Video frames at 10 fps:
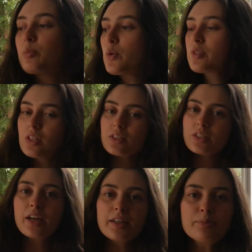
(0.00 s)
most of the
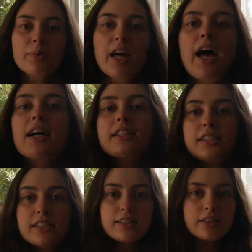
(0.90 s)
time, but at
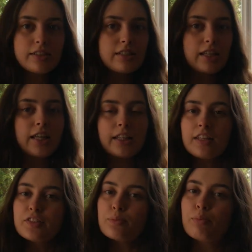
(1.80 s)
least there's like
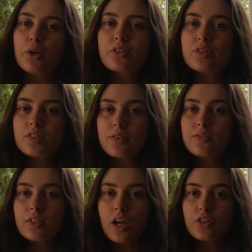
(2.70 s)
these bursts of
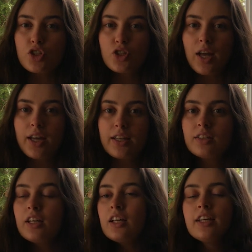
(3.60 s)
sunshine,
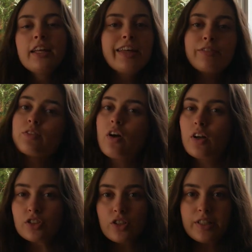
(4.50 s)
if
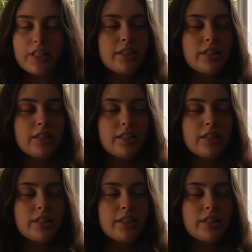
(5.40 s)
not just an